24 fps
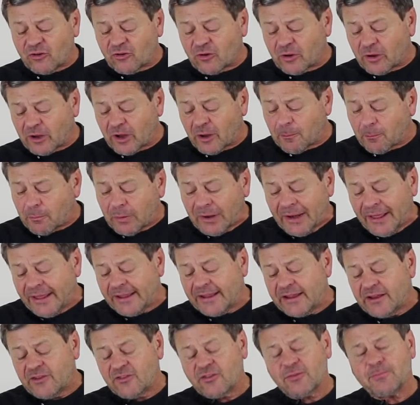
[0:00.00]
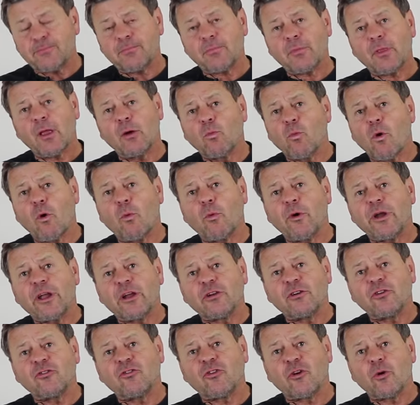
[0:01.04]
complete, what we're going
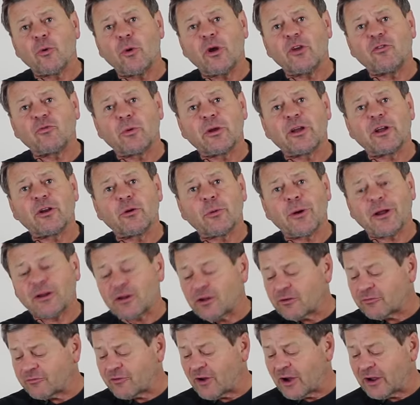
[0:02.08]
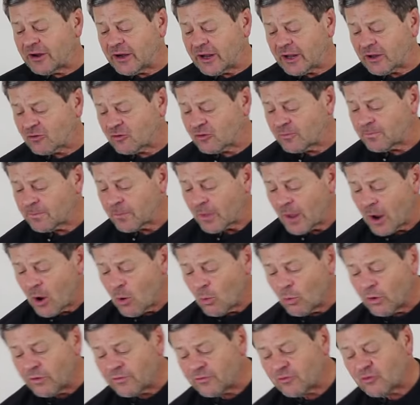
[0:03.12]
to do is we're going to add our finings.
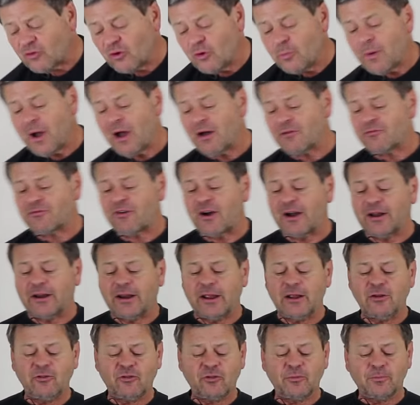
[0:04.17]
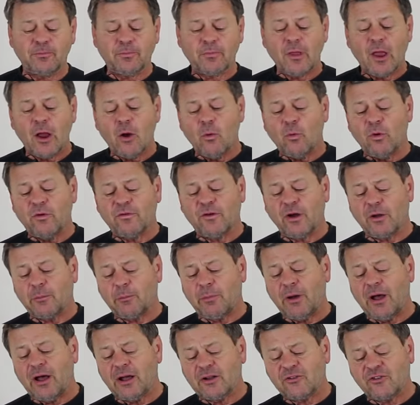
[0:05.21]
With 2-part finings, we've got
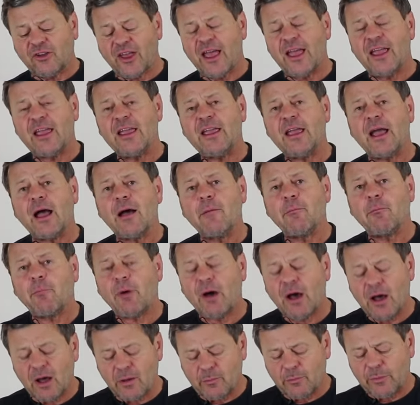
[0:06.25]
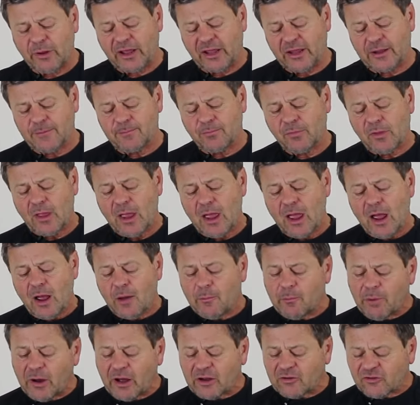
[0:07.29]
part A and part B.
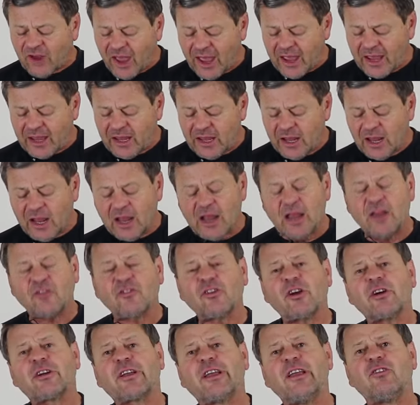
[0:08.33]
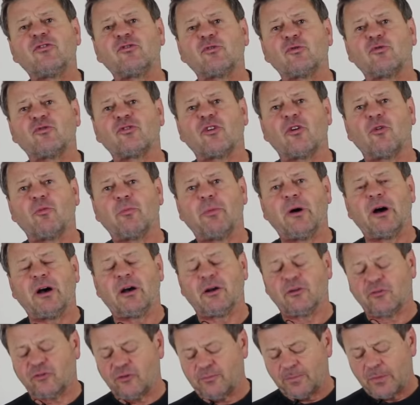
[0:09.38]
Part A is our Kieselsohl
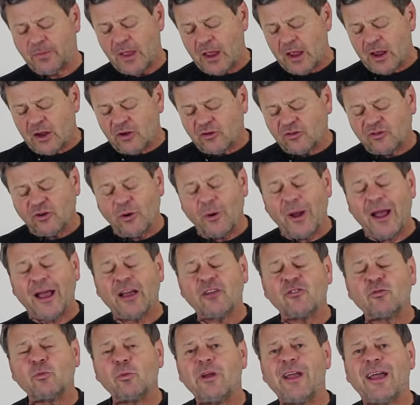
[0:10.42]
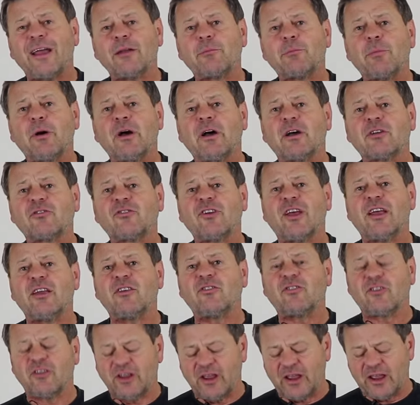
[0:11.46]
part. So as we add part A
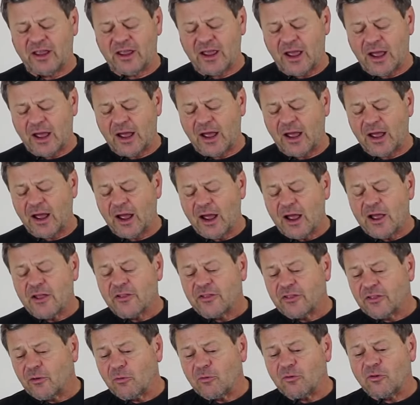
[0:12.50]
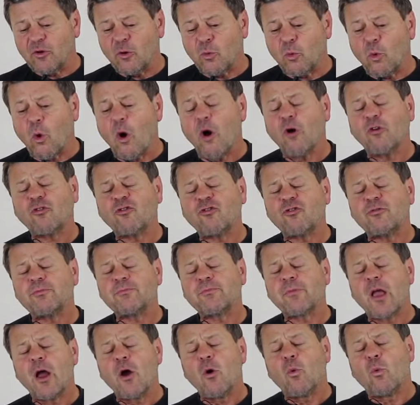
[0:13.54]
to the wash,
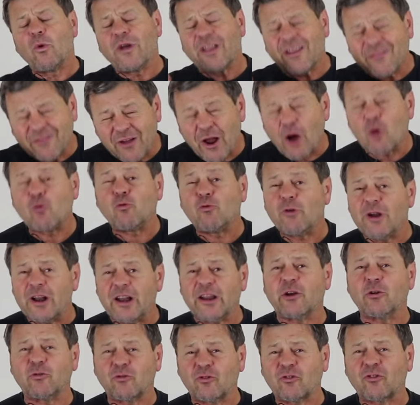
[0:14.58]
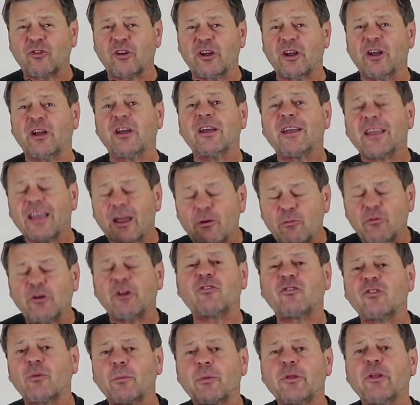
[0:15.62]
we give it a really good stir. Get rid of
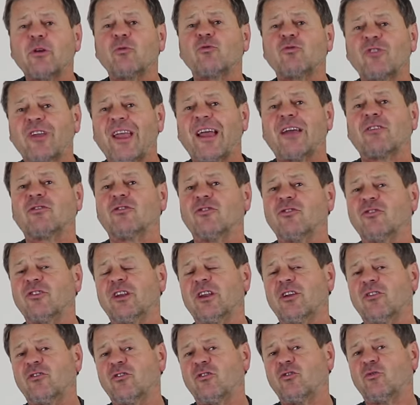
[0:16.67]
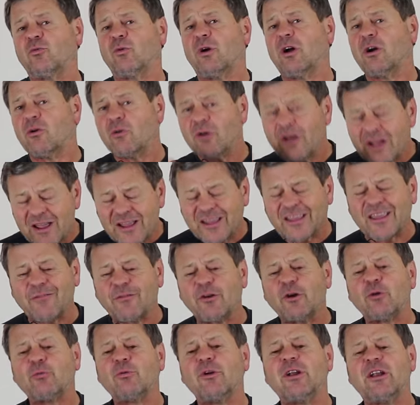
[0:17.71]
some of those gases in it as well. Give it
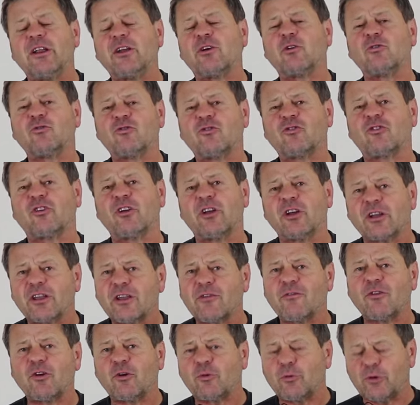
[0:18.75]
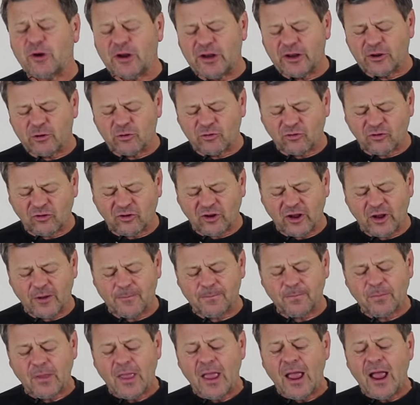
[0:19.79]
a really good stir. Give it a really good stir.
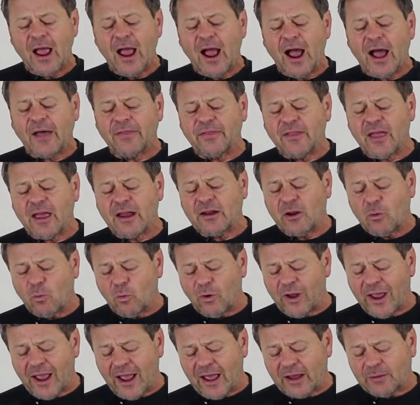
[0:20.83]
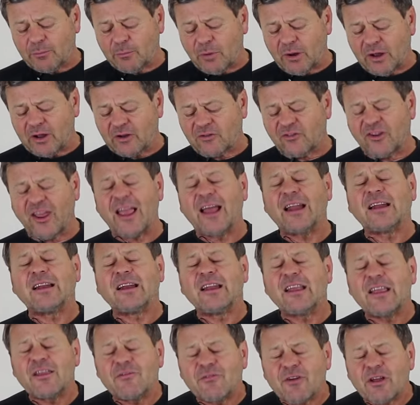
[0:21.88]
And then we add part A and
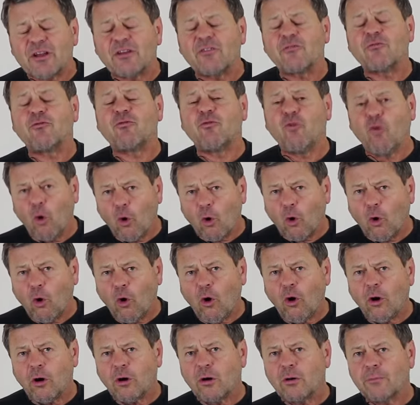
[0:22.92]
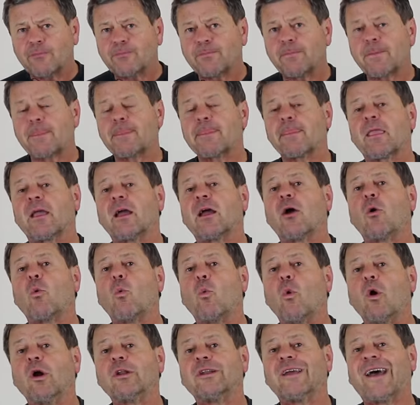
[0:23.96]
leave it for
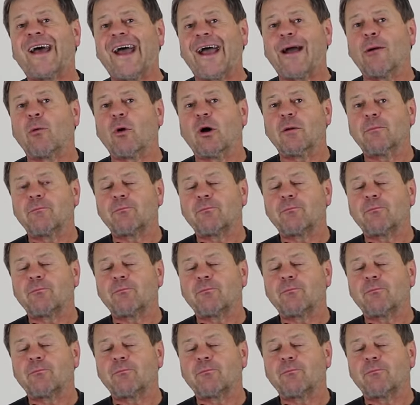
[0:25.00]
1 hour.